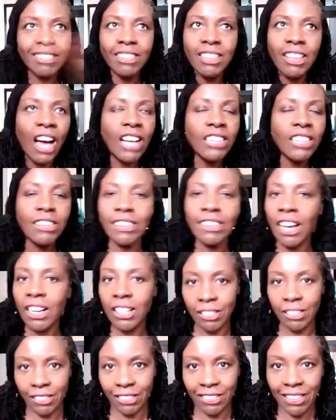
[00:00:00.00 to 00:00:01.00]

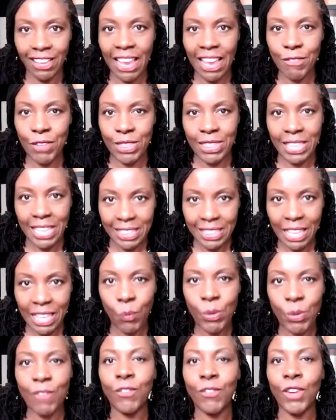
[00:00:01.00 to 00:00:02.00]
undoes everything
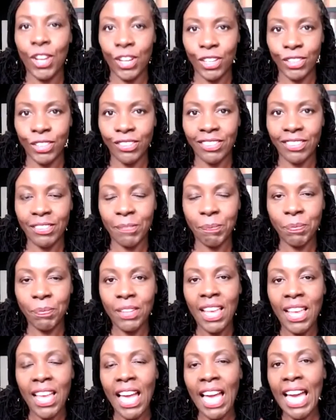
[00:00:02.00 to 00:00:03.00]
that we've learned
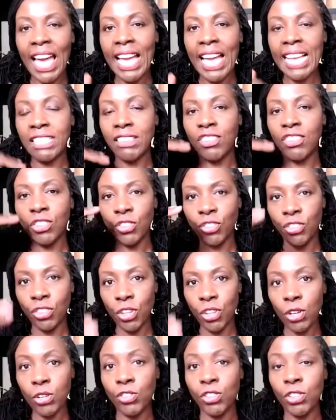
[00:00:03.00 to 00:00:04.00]
and
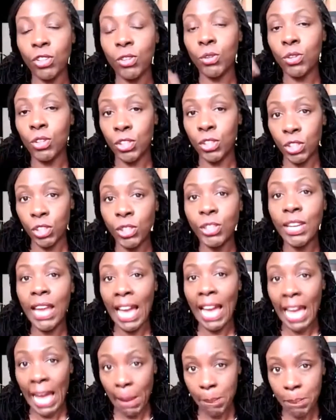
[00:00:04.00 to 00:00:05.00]
shows you good
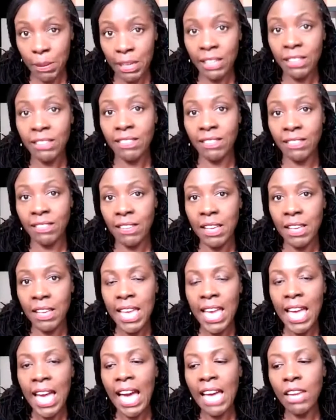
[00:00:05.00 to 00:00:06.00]
habits.
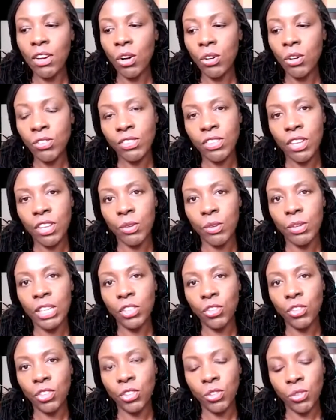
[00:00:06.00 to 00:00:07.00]
And also
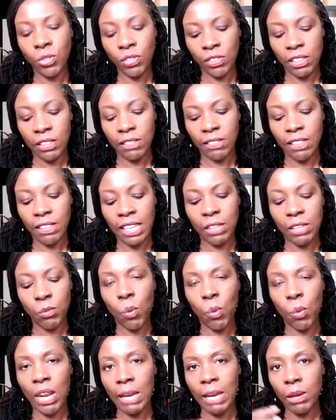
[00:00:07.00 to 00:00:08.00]
it uses
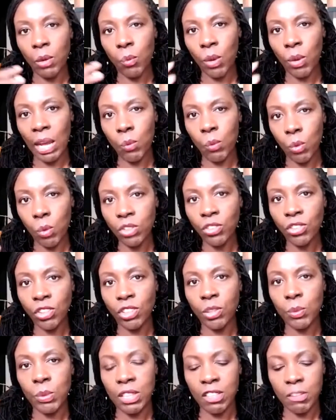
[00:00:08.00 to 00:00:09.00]
it. What I want to
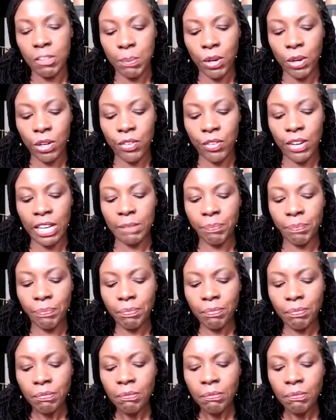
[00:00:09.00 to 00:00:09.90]
do with this program